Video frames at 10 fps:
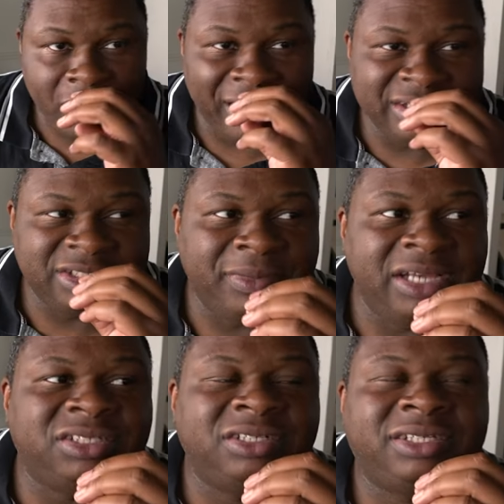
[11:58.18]
That is
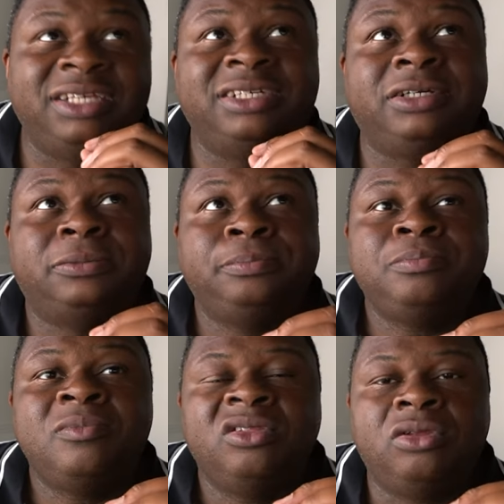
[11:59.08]
amazing take.
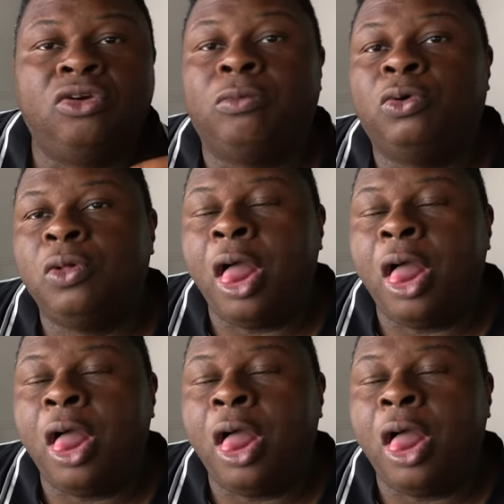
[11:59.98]
The normal